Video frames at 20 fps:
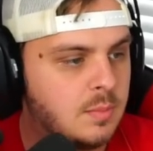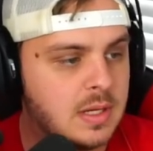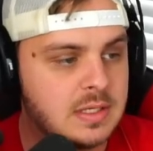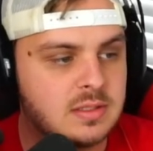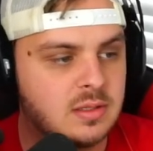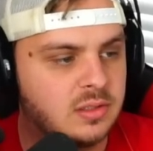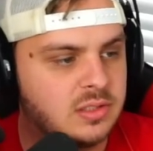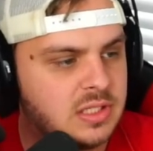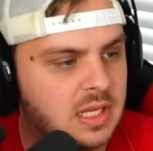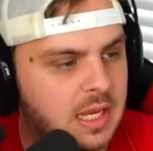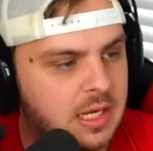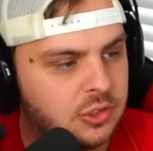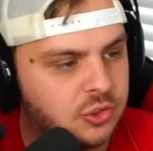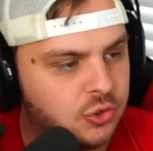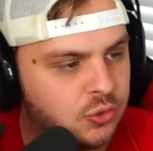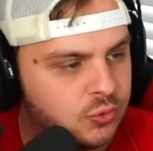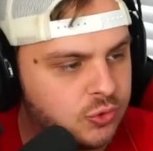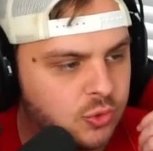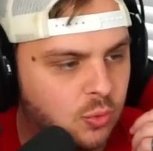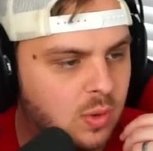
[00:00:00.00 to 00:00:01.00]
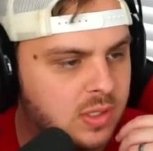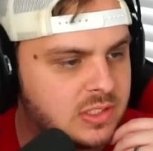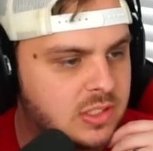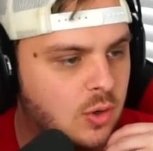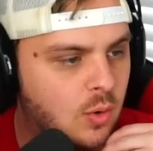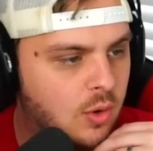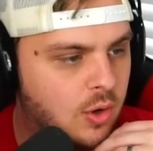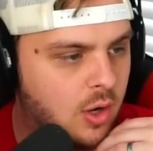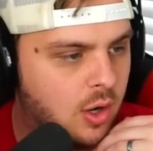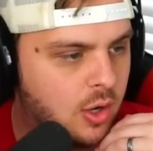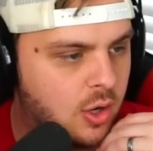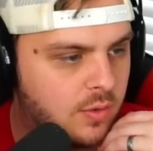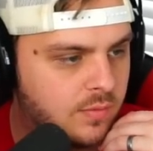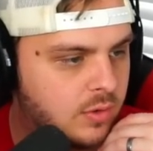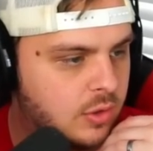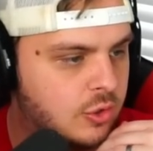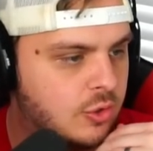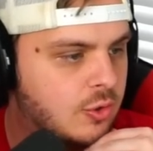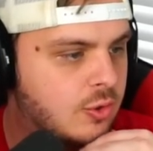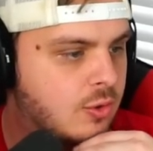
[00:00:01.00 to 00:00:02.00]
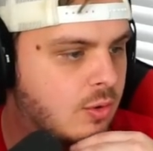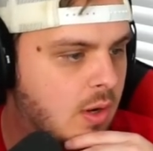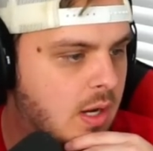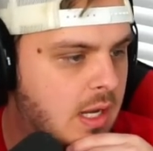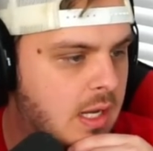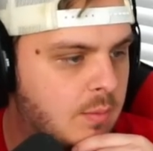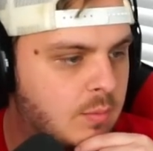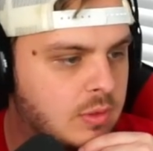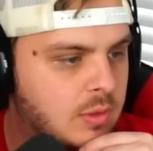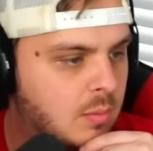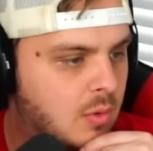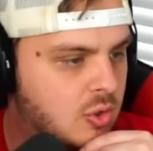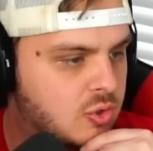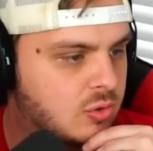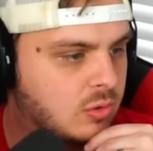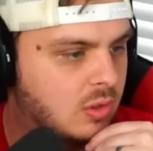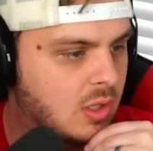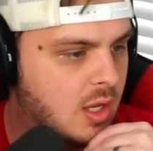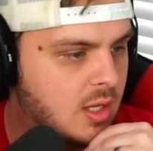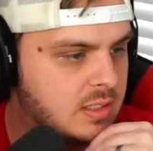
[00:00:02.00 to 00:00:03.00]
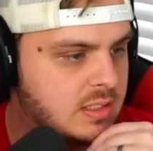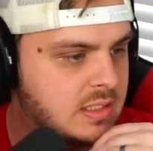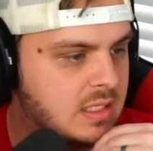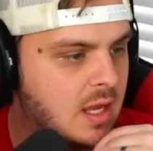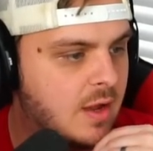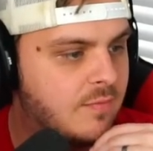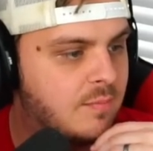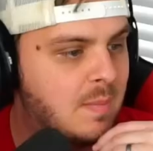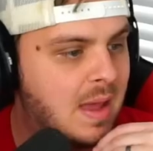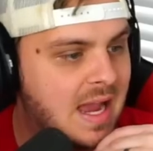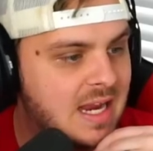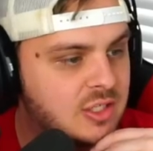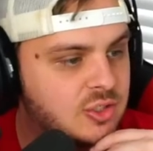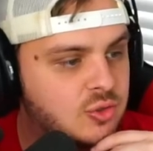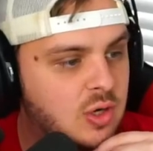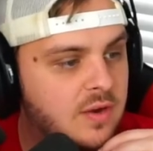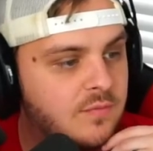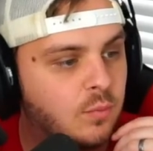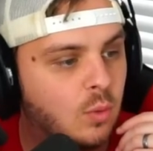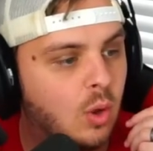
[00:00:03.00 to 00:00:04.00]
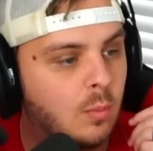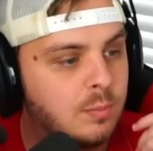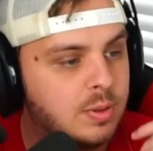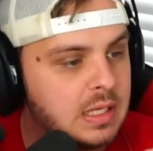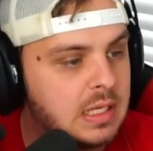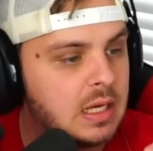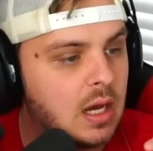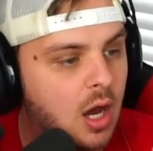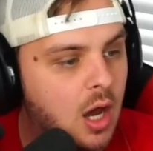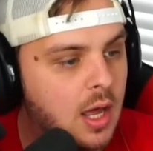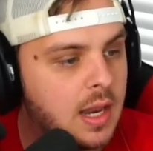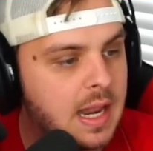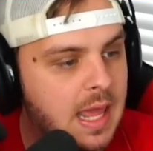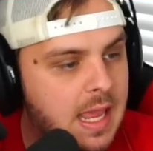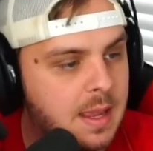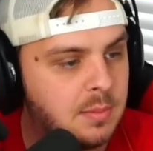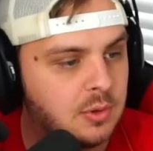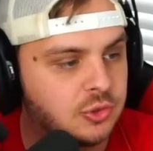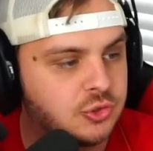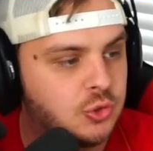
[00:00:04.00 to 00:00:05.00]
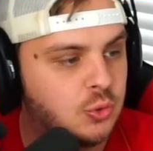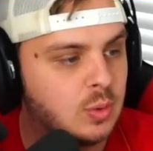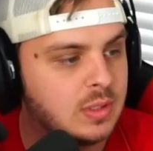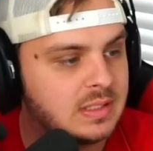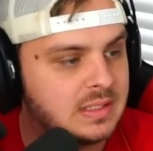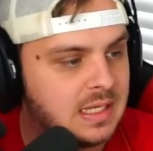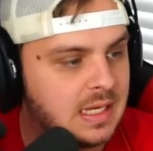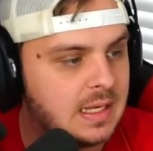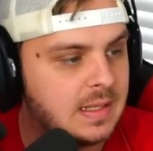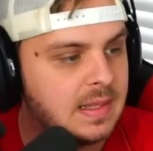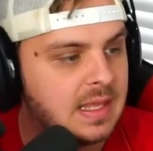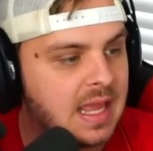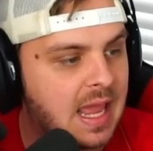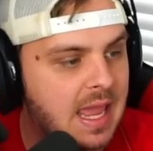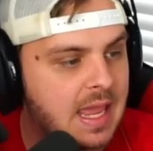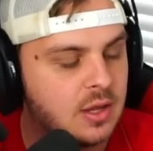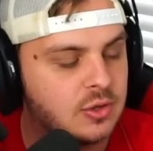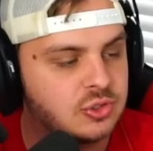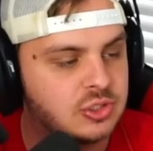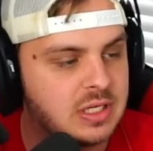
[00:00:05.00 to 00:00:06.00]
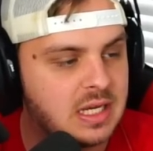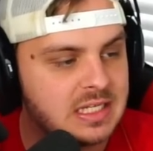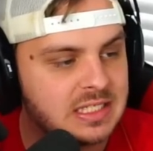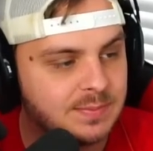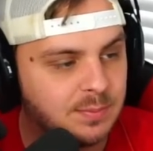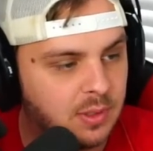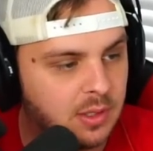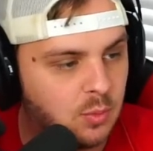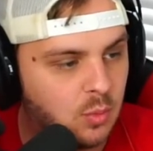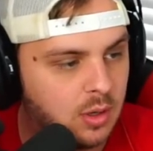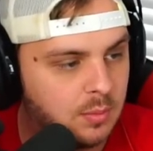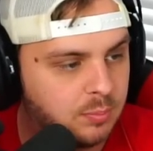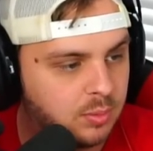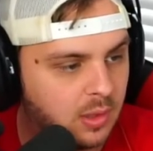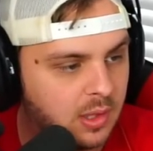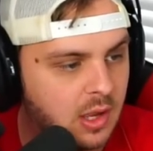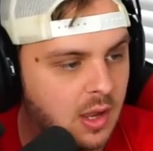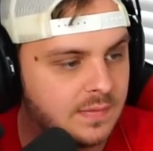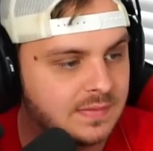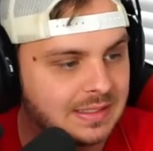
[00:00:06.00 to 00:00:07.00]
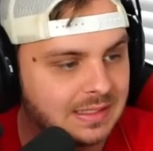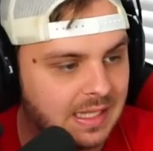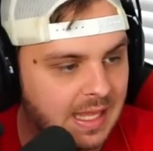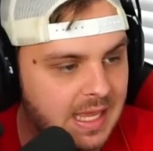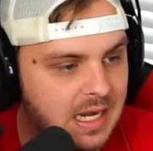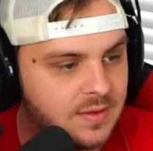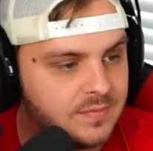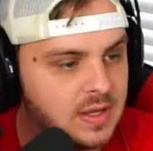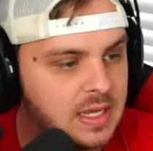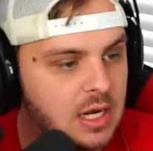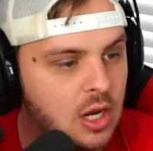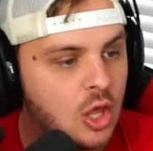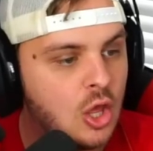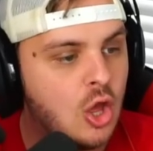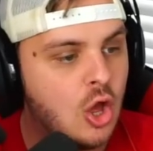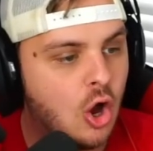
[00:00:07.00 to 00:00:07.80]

basically saying due to what's going on over in Ukraine with the martial law stuff, Max Strafe will be unable to attend the ALGS Split 1 Playoffs LAN event